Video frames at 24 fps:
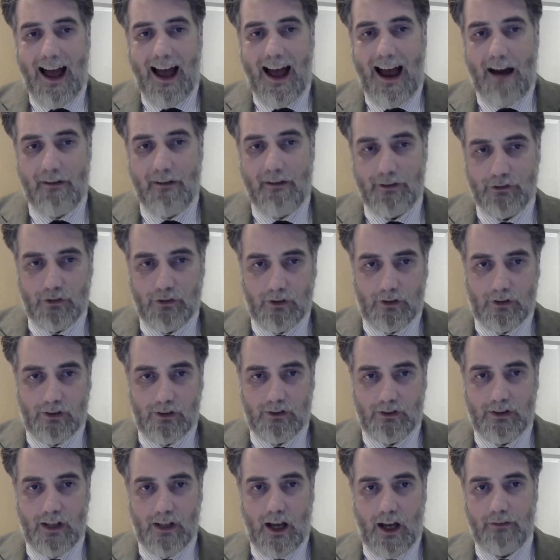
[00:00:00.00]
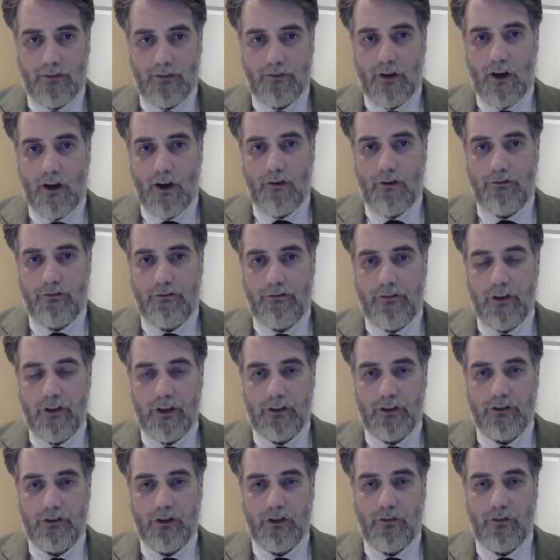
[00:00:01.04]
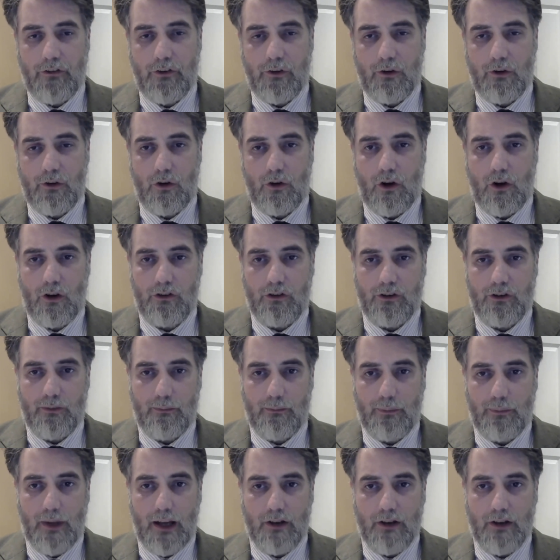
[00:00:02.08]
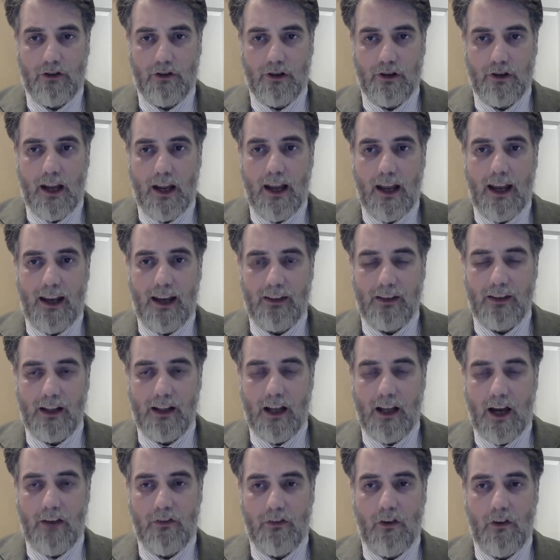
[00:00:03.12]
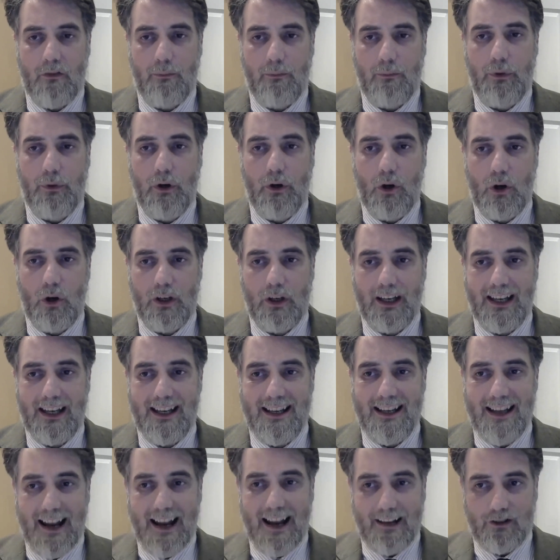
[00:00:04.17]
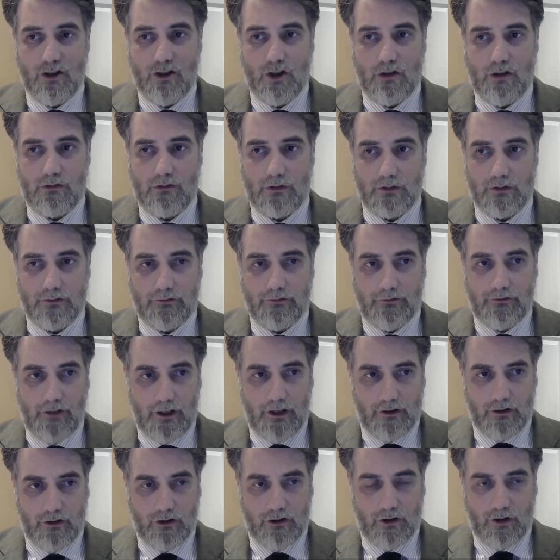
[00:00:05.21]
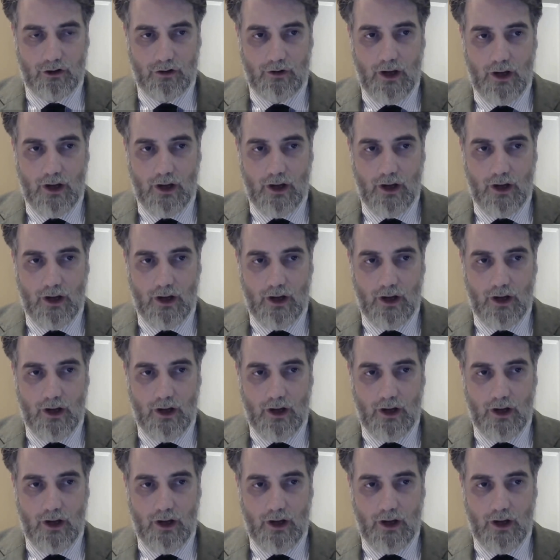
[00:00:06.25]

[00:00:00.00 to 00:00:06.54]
Aristotle's life of philosophical contemplation is a life of purely natural virtue.